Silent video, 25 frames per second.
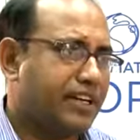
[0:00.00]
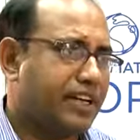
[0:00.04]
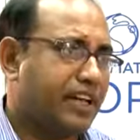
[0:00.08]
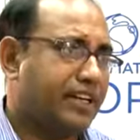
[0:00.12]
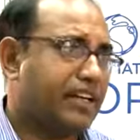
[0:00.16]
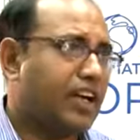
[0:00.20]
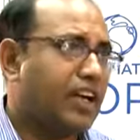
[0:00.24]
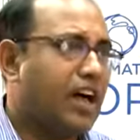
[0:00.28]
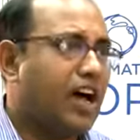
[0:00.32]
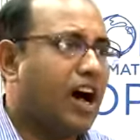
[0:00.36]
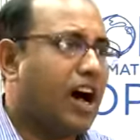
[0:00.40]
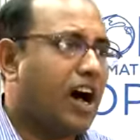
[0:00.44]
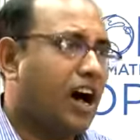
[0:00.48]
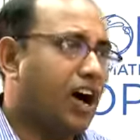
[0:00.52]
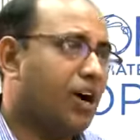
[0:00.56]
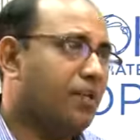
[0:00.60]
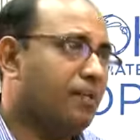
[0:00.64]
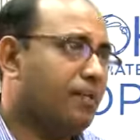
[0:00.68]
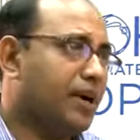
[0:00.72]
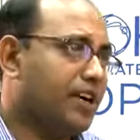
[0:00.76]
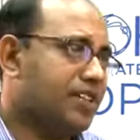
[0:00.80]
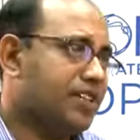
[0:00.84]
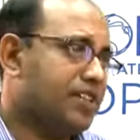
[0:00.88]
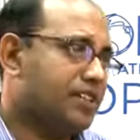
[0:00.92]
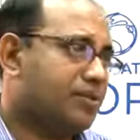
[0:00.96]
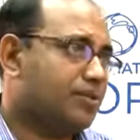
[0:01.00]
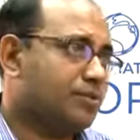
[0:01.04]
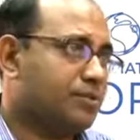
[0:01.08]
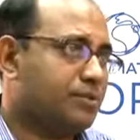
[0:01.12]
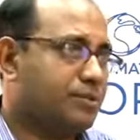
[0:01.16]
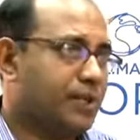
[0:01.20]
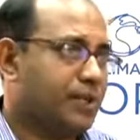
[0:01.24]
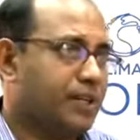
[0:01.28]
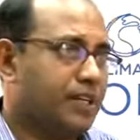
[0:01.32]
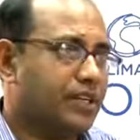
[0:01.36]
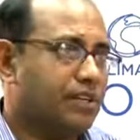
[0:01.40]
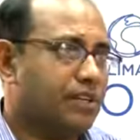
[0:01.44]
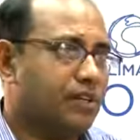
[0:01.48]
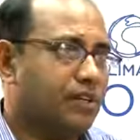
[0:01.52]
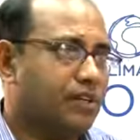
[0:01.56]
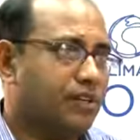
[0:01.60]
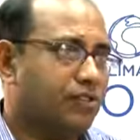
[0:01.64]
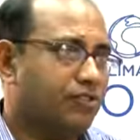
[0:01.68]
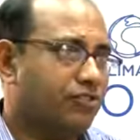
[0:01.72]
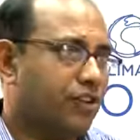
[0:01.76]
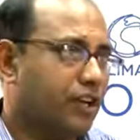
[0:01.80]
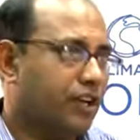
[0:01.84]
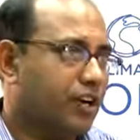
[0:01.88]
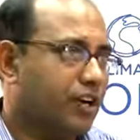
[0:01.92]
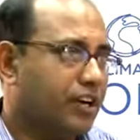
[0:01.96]
and how much would be go
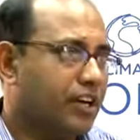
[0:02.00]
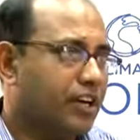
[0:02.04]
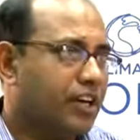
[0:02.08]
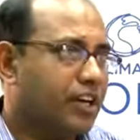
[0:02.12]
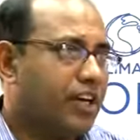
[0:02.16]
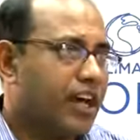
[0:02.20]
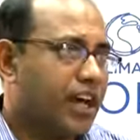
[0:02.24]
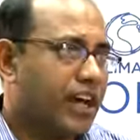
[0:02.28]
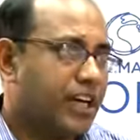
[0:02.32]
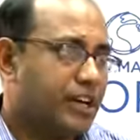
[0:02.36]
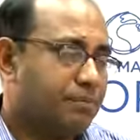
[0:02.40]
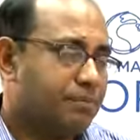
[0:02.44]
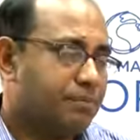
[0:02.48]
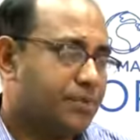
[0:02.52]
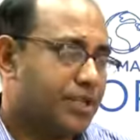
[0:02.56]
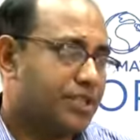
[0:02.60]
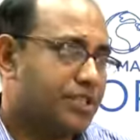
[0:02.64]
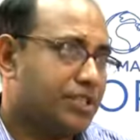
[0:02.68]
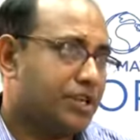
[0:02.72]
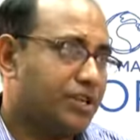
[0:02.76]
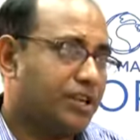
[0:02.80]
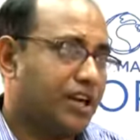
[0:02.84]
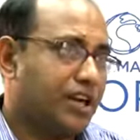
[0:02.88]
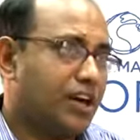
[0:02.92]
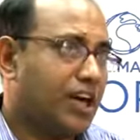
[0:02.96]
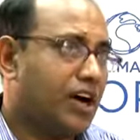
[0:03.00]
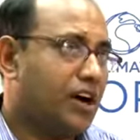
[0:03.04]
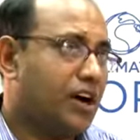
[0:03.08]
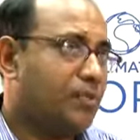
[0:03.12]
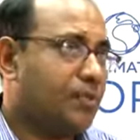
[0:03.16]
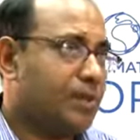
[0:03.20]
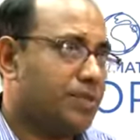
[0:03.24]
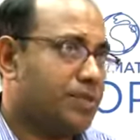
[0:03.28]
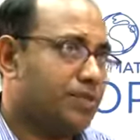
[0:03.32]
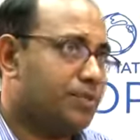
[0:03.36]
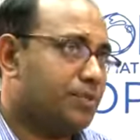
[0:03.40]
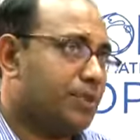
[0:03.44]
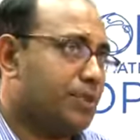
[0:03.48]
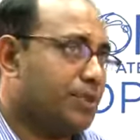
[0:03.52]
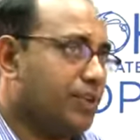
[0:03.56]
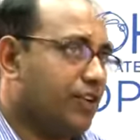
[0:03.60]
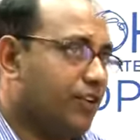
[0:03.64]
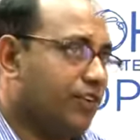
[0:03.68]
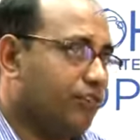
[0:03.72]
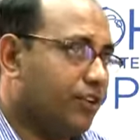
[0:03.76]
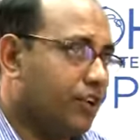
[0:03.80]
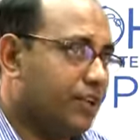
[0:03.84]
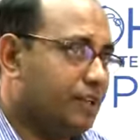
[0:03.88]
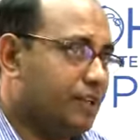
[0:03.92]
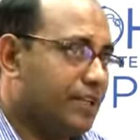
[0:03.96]
for adaptation and how much would be go
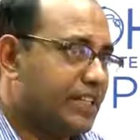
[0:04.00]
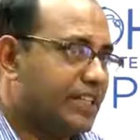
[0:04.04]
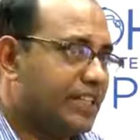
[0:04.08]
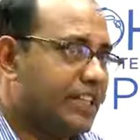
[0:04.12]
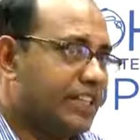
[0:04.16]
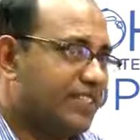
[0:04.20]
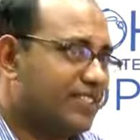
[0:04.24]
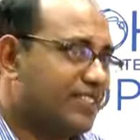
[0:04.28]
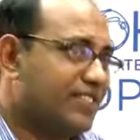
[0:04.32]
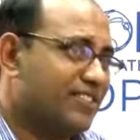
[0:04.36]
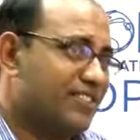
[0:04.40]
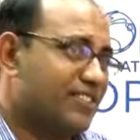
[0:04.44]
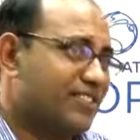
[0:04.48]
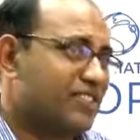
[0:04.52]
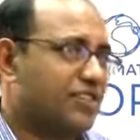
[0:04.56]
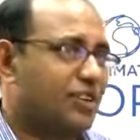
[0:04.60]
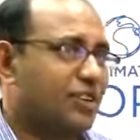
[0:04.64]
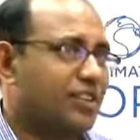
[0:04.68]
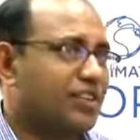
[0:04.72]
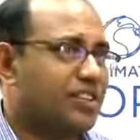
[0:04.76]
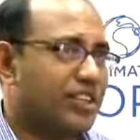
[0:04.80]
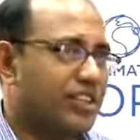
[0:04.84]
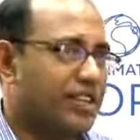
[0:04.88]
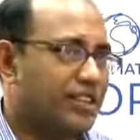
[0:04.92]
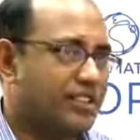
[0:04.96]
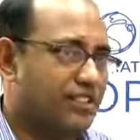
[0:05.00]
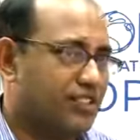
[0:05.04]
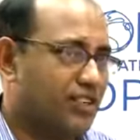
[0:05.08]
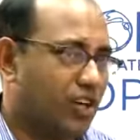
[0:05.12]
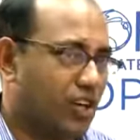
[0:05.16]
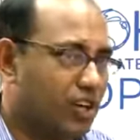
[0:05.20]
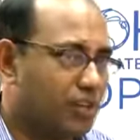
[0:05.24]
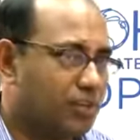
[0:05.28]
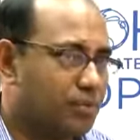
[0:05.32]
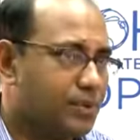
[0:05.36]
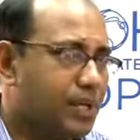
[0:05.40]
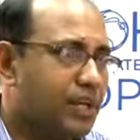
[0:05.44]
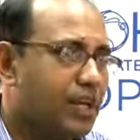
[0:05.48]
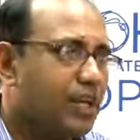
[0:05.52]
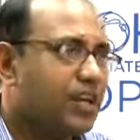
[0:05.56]
for mitigations is not yet solved.